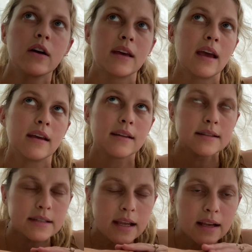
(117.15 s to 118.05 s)
okay, you
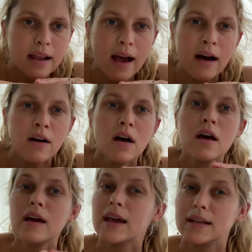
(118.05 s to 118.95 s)
can see now.
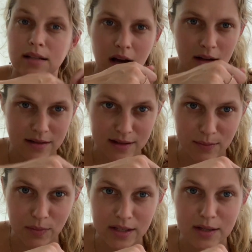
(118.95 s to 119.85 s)
He tucks
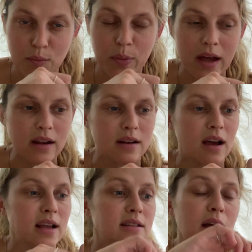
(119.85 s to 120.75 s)
them into bed at
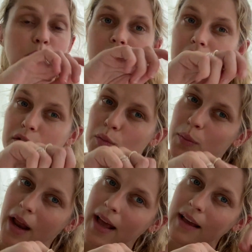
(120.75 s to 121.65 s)
nighttime with a little
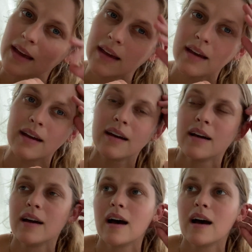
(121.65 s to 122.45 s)
blanket.